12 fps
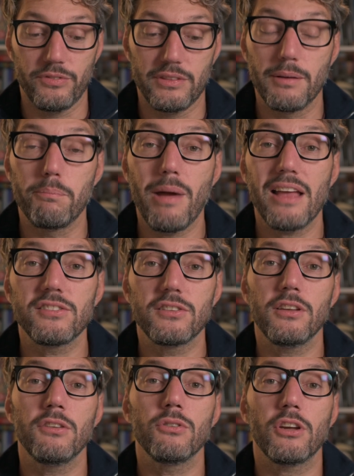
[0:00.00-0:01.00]
the best
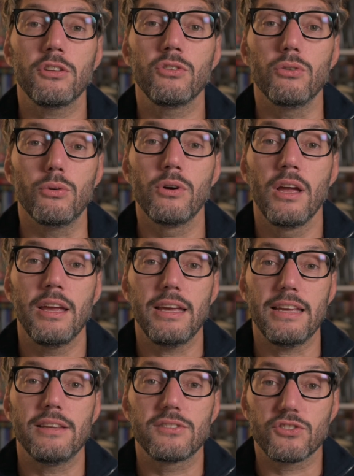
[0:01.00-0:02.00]
thing you can do
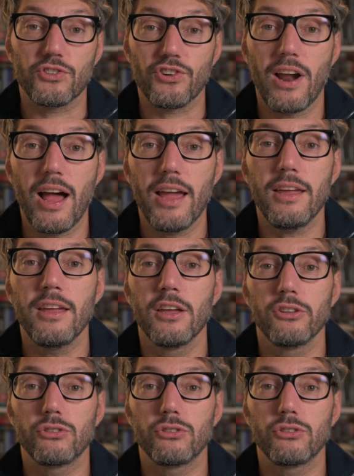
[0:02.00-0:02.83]
is try